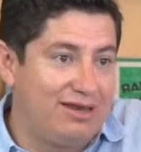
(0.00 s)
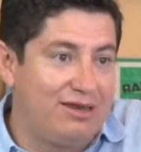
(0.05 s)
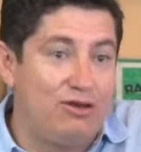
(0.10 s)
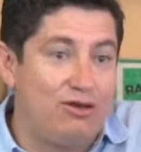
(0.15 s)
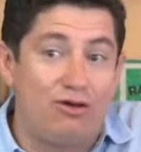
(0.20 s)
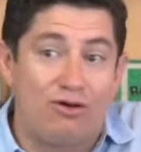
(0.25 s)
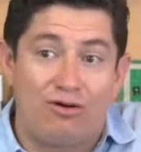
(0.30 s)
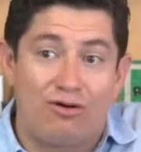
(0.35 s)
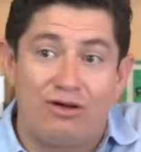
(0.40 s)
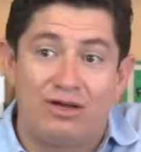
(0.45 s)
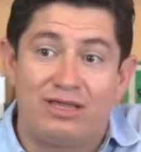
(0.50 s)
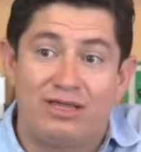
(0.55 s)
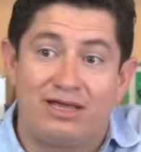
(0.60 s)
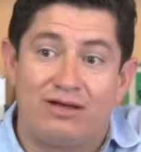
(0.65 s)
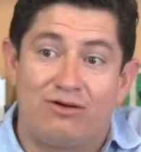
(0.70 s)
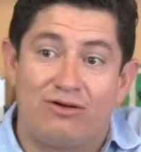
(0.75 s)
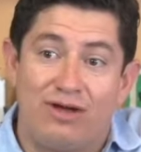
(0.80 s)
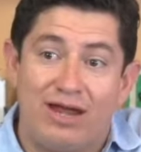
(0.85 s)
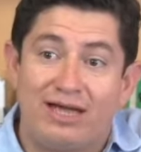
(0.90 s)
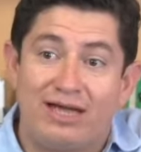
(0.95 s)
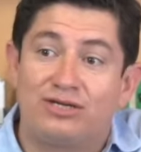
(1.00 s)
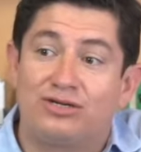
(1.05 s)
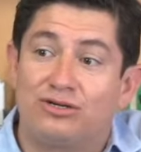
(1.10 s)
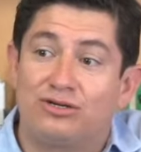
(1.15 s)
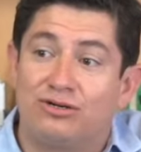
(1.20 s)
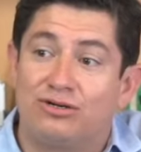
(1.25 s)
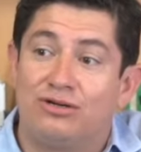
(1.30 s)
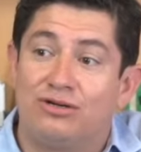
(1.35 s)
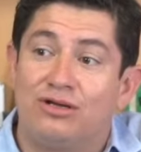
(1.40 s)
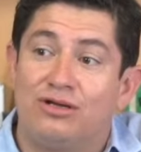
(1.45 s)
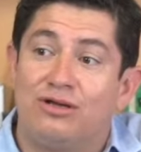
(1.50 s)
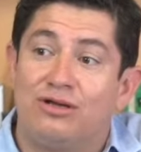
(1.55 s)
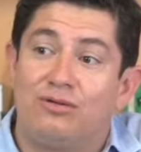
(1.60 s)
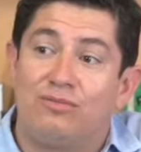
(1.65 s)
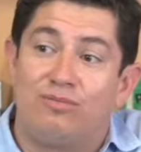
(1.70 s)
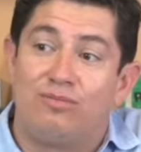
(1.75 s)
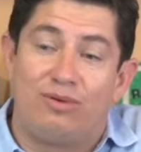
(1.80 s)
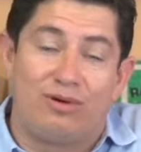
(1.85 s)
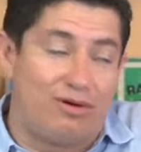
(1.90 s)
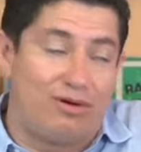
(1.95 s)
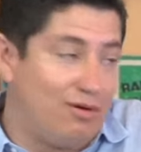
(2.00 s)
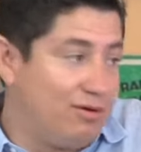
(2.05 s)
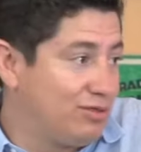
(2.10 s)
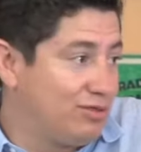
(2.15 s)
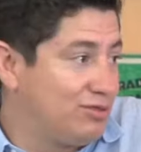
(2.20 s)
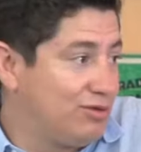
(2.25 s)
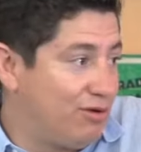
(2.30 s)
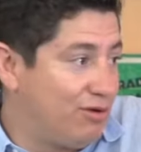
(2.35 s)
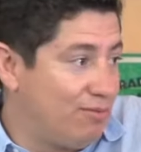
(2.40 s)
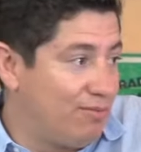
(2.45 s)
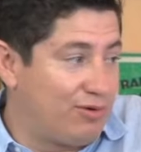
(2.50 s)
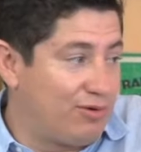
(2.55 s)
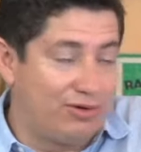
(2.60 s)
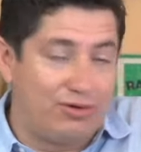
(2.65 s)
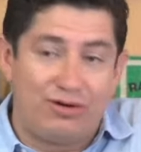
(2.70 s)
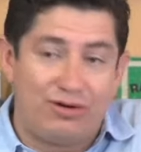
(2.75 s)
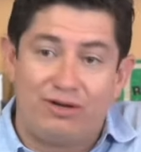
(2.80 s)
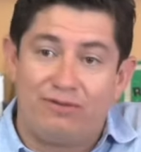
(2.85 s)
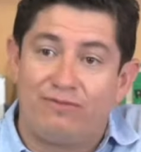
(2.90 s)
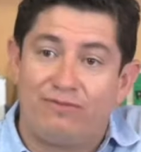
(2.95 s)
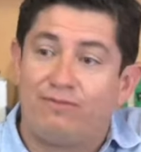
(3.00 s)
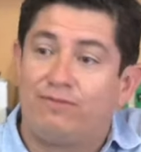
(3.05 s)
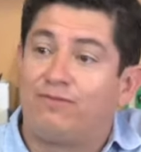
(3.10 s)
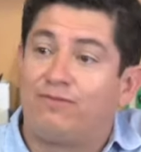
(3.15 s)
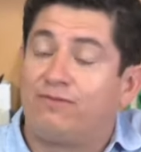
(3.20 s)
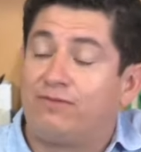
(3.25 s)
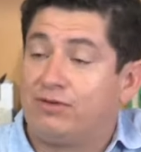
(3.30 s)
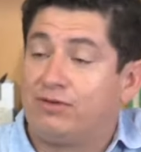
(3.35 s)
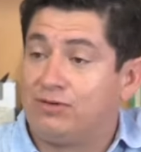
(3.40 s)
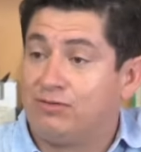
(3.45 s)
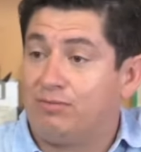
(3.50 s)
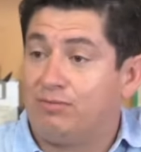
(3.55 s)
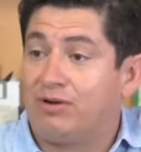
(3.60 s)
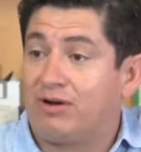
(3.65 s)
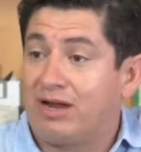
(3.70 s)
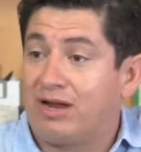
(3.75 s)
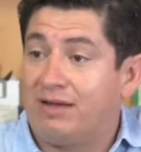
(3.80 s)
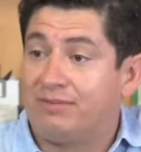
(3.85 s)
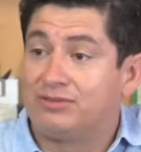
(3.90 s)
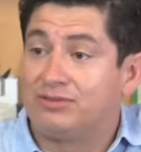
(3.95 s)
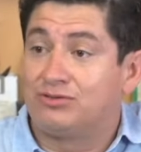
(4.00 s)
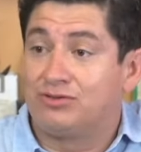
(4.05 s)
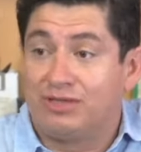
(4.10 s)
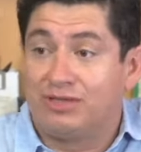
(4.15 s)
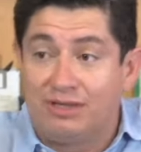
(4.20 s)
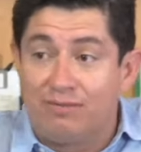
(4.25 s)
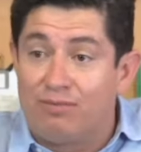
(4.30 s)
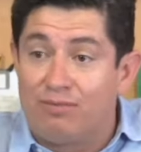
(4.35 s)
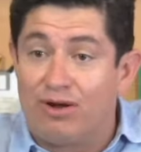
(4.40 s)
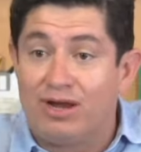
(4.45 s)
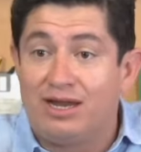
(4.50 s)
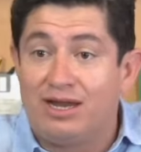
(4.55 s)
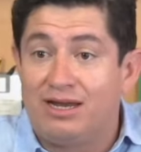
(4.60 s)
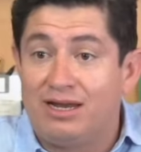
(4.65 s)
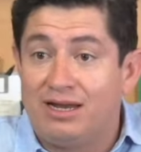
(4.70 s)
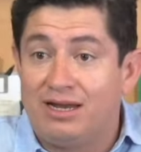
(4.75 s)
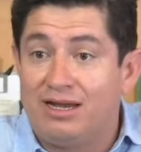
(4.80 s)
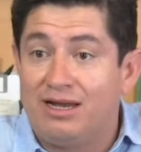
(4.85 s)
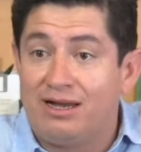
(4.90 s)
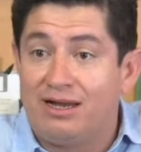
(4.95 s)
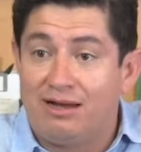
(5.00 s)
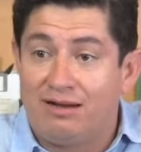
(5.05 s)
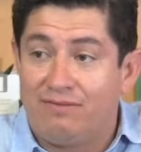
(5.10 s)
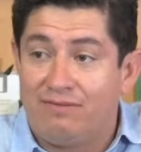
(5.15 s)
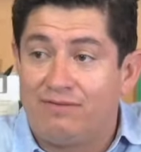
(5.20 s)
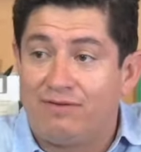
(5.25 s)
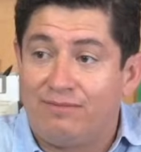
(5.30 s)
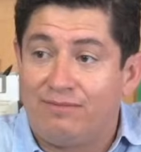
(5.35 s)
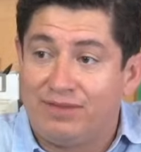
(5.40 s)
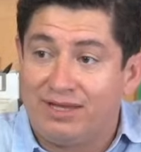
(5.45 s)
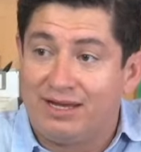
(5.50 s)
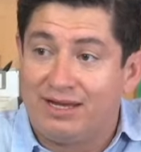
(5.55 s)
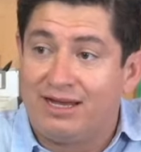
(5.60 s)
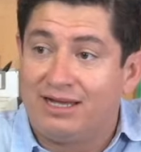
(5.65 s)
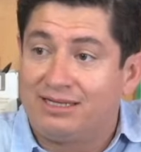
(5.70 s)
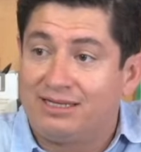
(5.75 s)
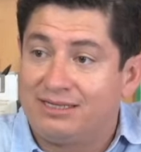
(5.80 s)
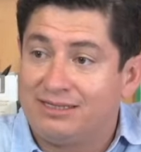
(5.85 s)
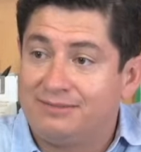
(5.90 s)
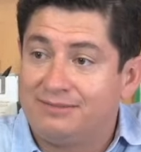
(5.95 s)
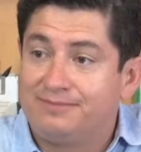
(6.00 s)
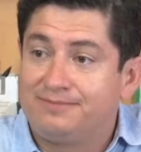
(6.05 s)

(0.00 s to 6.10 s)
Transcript: not only the connection, but also an opportunity to perhaps treat the brain from the gut.